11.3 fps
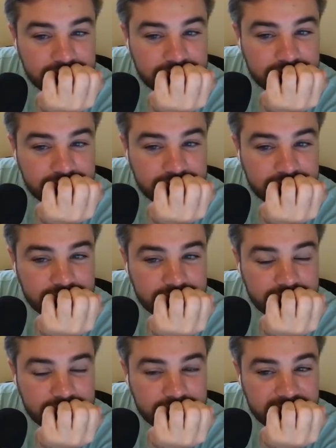
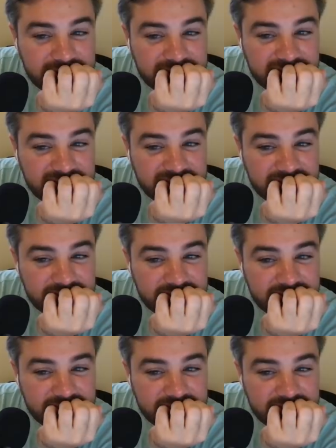
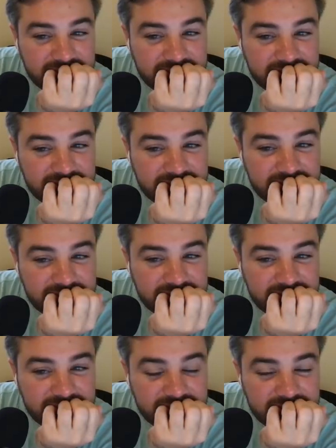
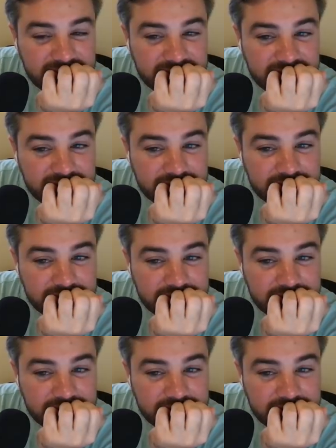(not speaking)